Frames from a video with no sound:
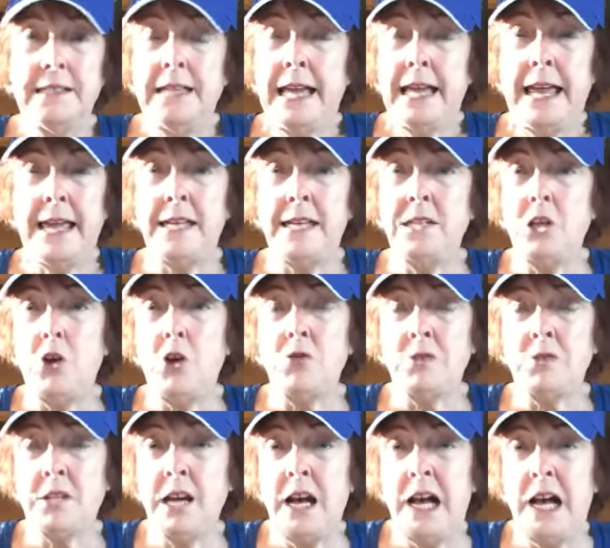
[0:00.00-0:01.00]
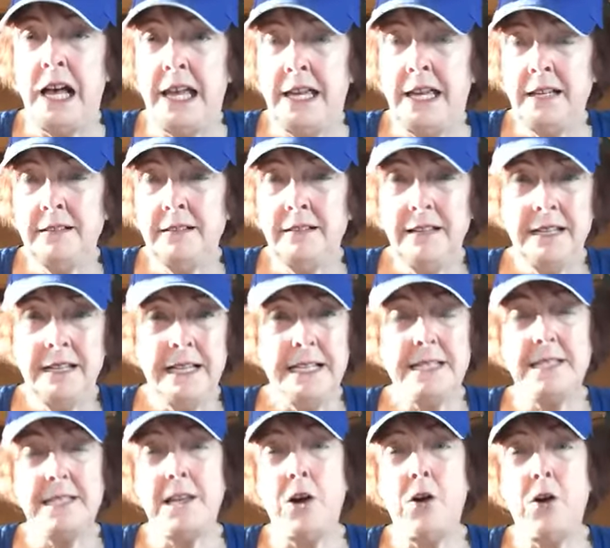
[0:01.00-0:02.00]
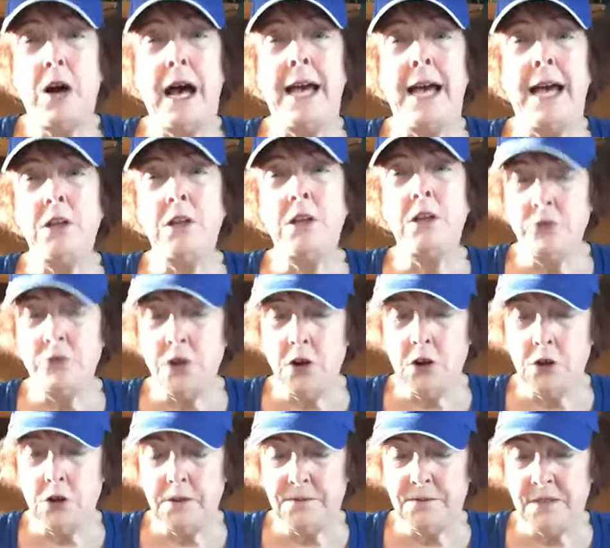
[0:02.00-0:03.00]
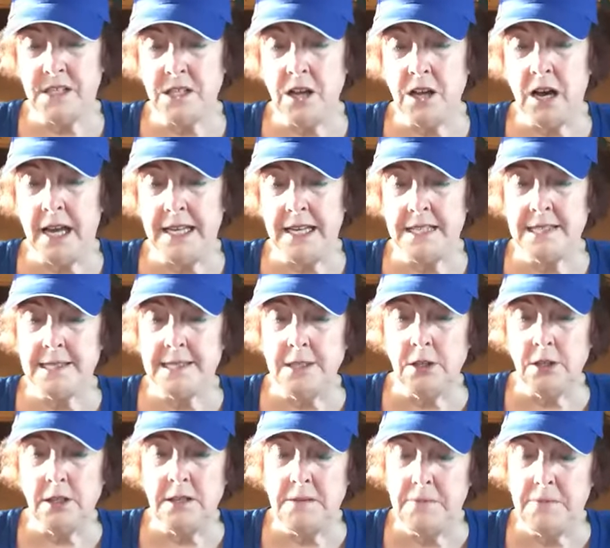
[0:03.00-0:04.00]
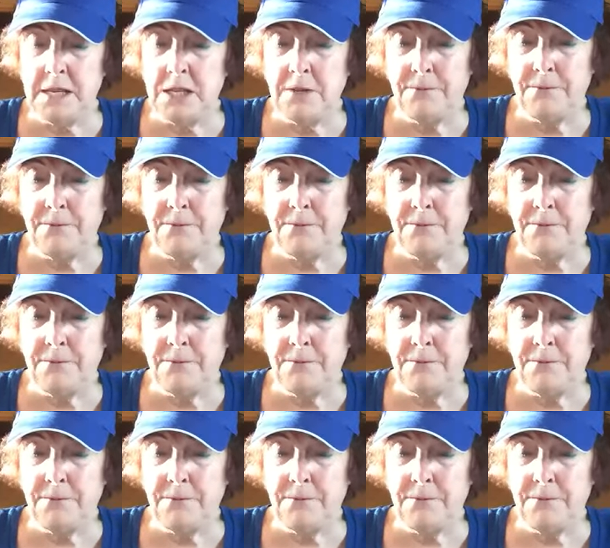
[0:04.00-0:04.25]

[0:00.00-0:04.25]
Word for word: and no tie. So I don't know if the tie is still going to be the